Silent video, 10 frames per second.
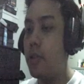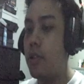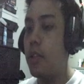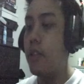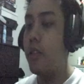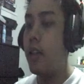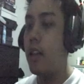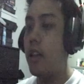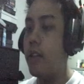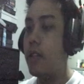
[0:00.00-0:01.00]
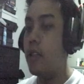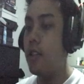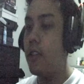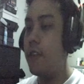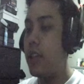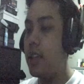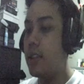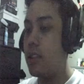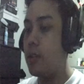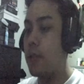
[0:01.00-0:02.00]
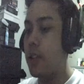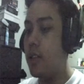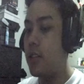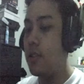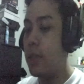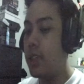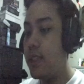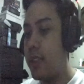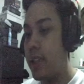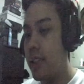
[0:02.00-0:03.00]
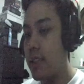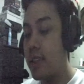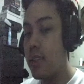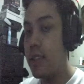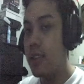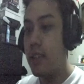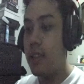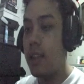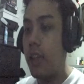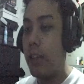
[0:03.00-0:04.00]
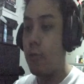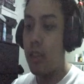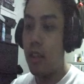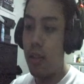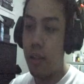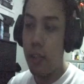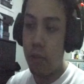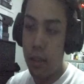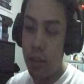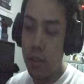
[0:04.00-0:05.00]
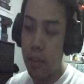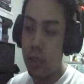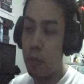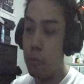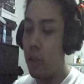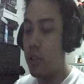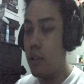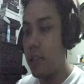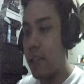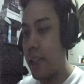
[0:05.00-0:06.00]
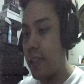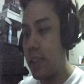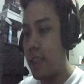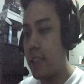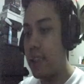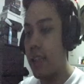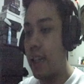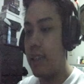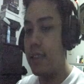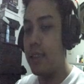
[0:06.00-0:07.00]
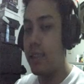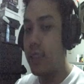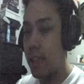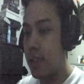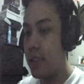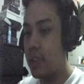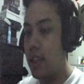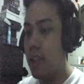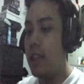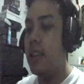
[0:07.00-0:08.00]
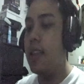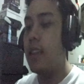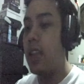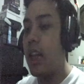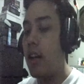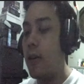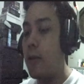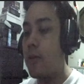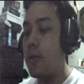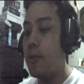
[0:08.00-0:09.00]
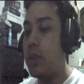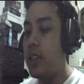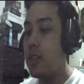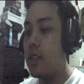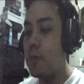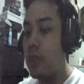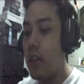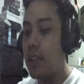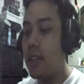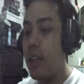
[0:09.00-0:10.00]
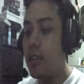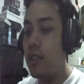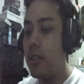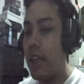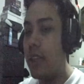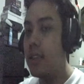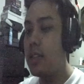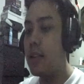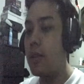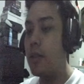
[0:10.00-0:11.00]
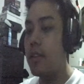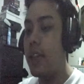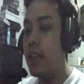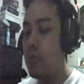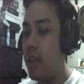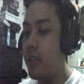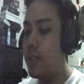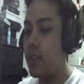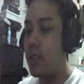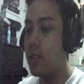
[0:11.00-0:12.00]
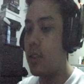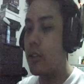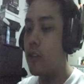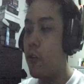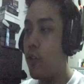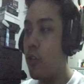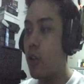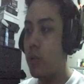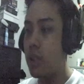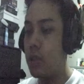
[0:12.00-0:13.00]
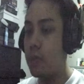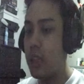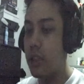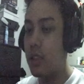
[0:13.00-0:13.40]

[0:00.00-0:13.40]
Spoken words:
the result of this is 126, and 126 modulo 10 is 6. Now we need to subtract that to 10, so 10 minus 6 is 4, which means